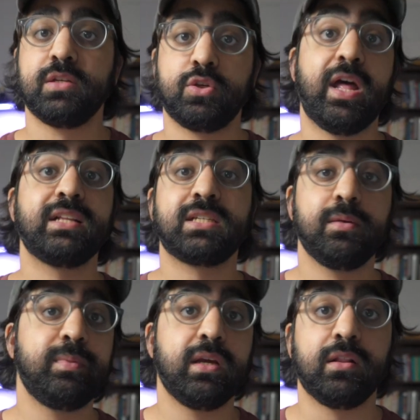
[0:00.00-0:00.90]
So that's
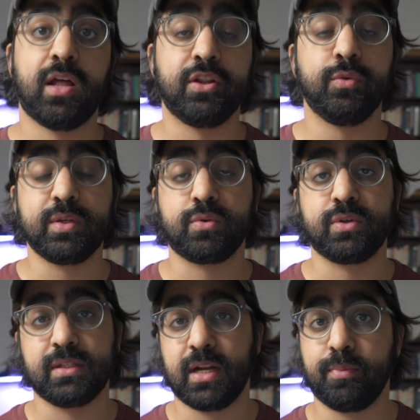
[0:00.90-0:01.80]
gonna be a lot of the
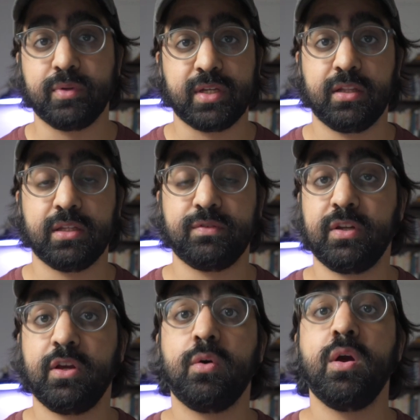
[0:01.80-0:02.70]
resources that I present in this
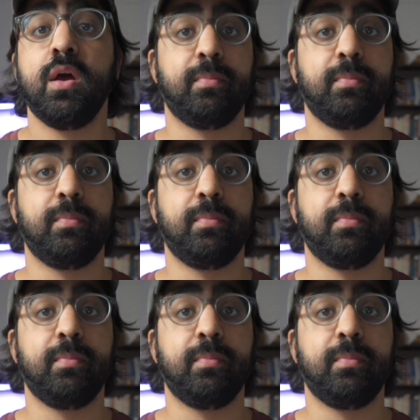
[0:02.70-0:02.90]
video.